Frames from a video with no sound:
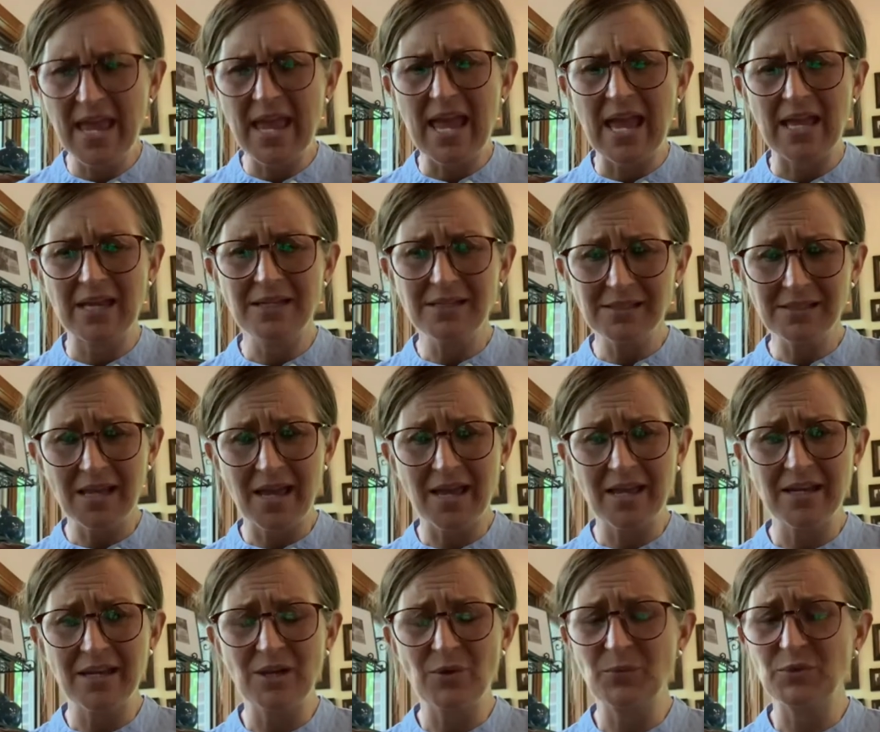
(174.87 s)
And he
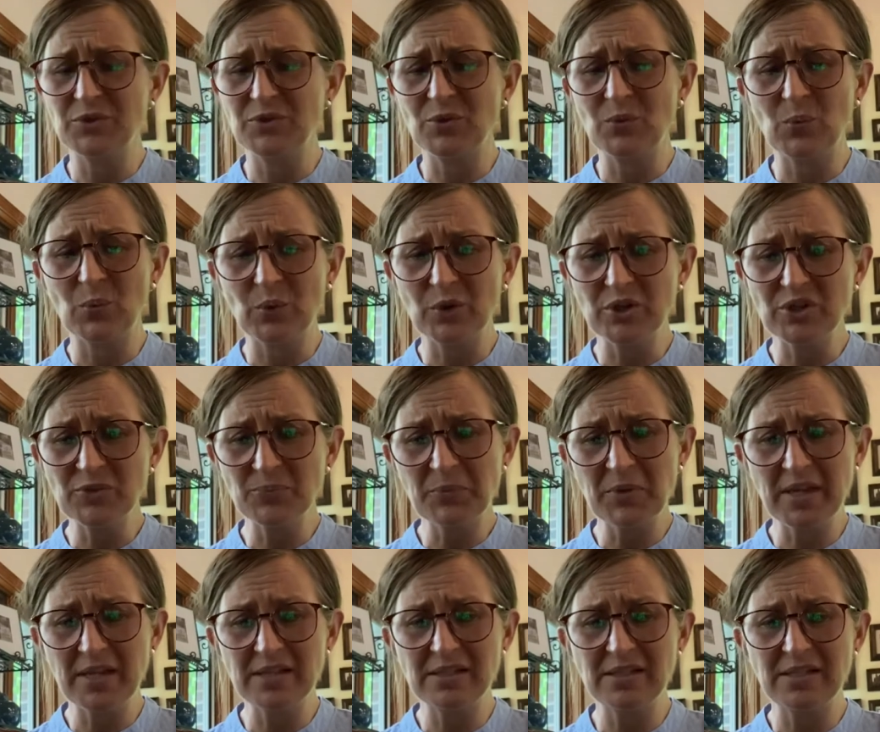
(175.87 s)
said it was the worst
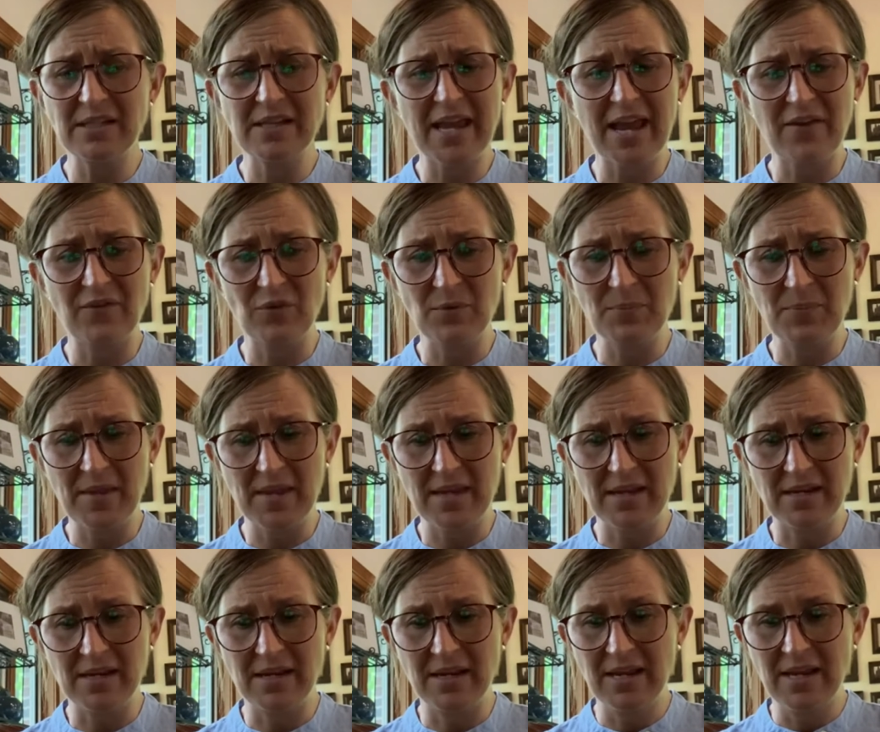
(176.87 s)
place he'd ever
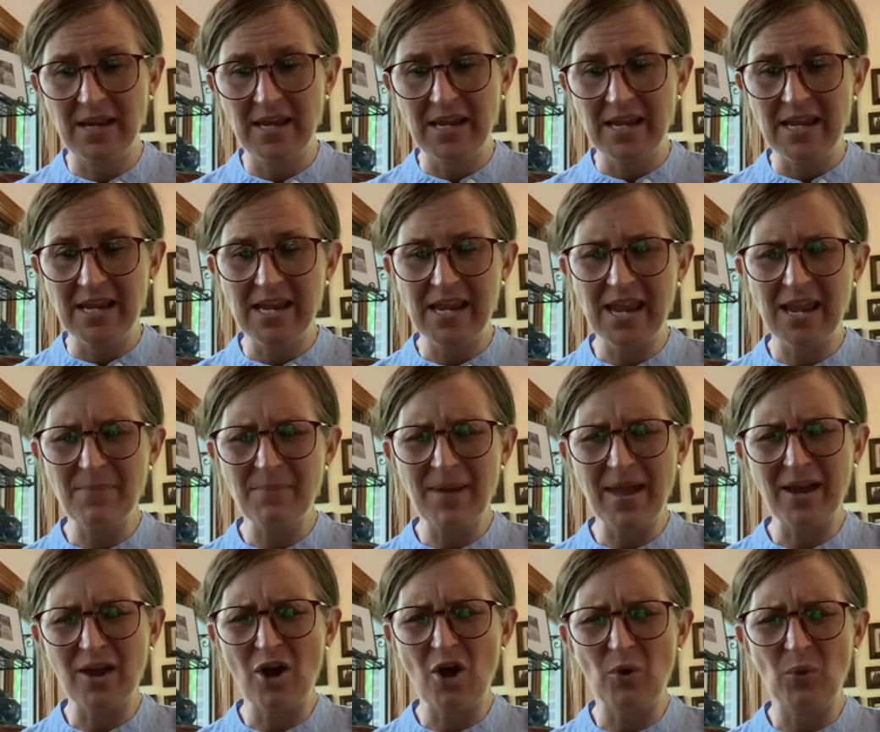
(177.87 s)
been. He came
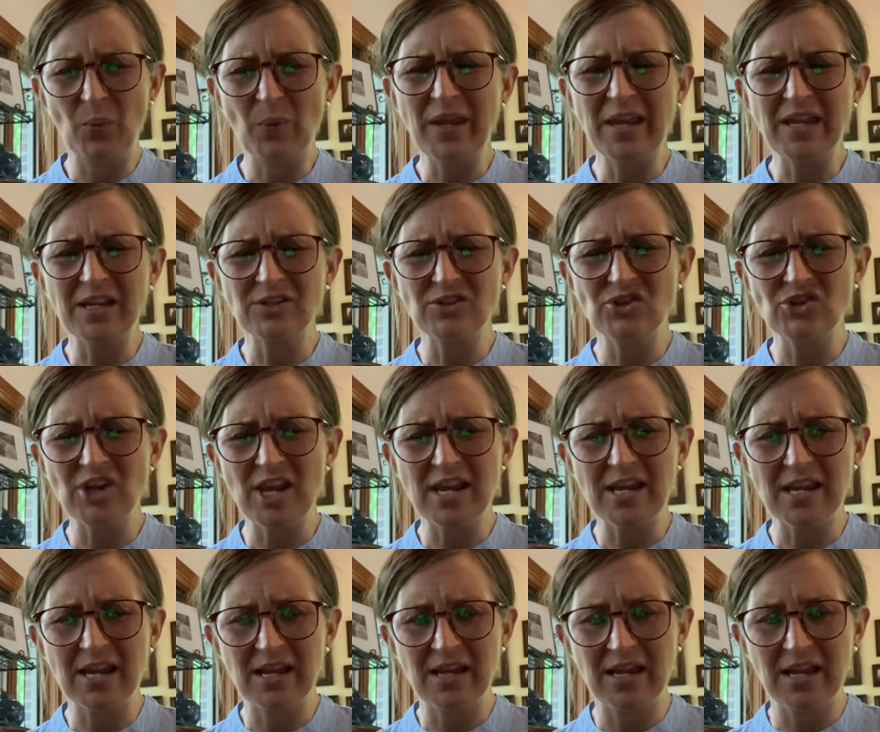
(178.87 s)
back all weak and
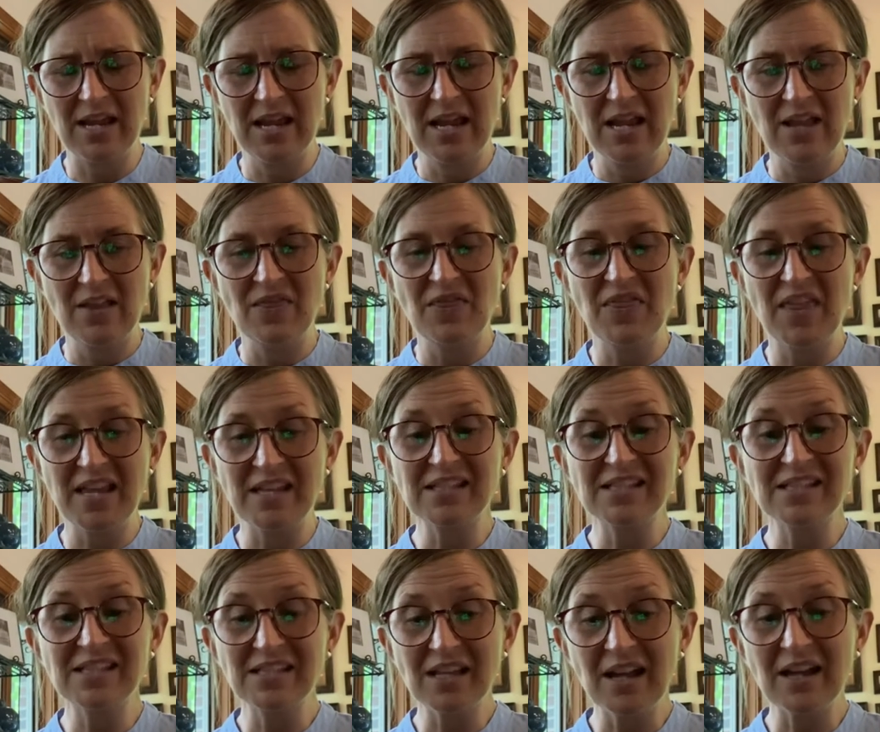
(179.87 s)
shaking. They
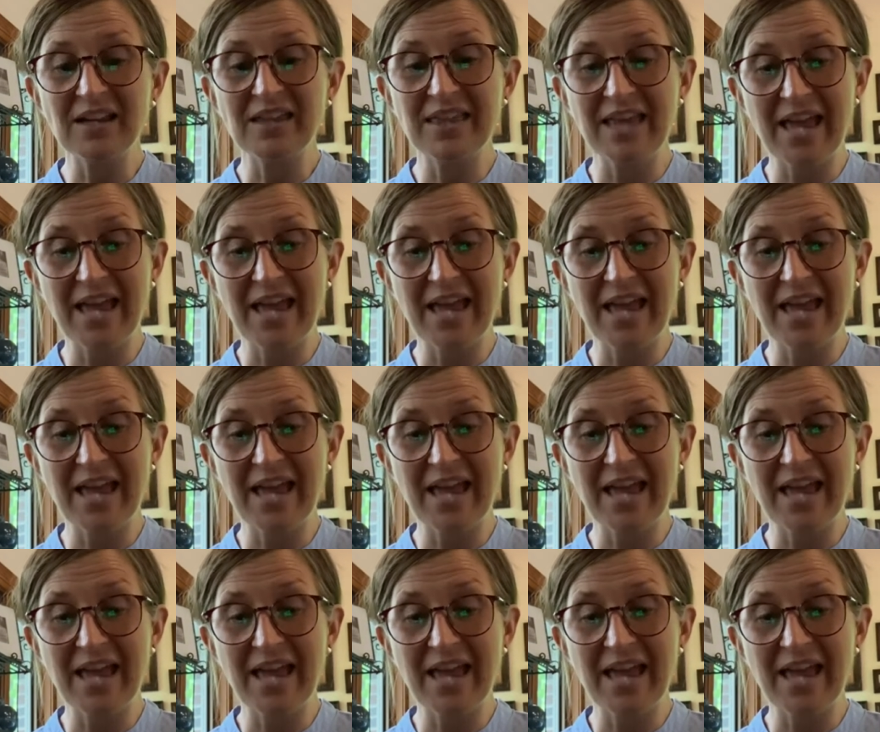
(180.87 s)
suck the